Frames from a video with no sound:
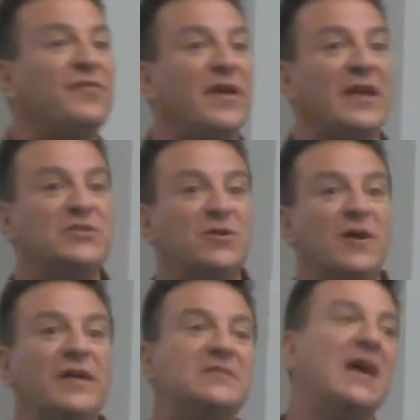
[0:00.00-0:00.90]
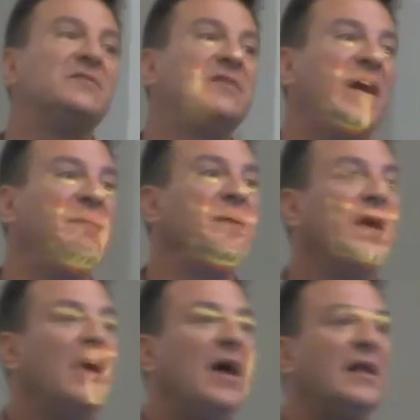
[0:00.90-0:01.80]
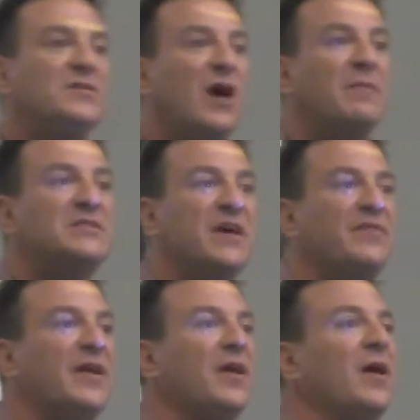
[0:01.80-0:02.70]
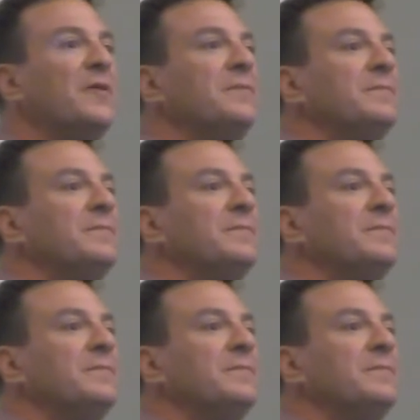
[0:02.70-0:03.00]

and I took all that downtime, and I taught myself how to code.